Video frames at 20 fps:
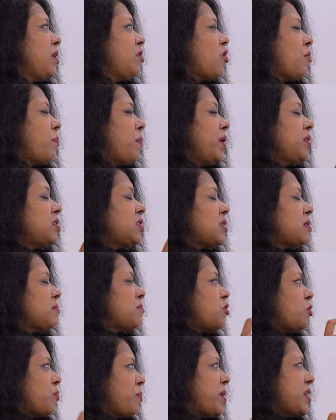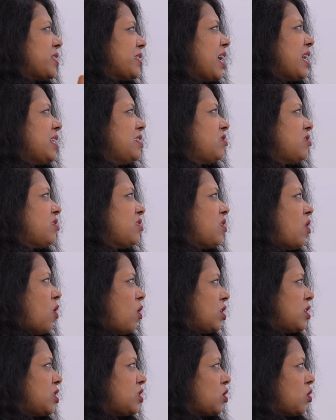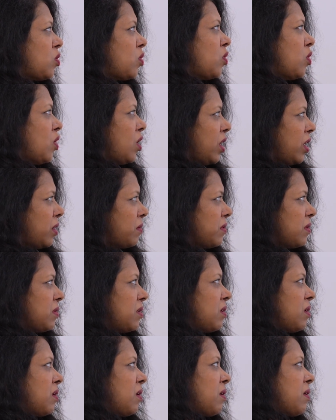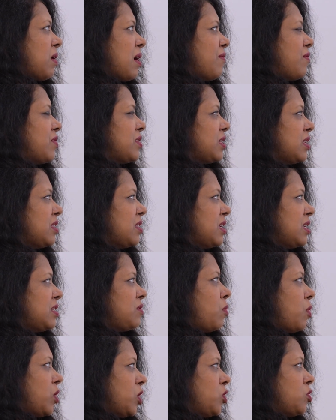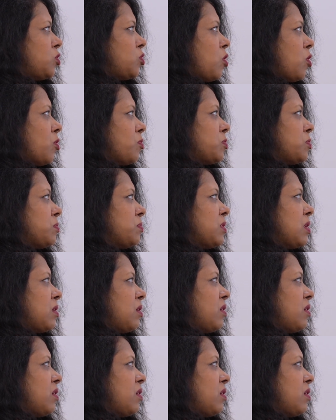main topics. So breast cancer also covers in this what you talk the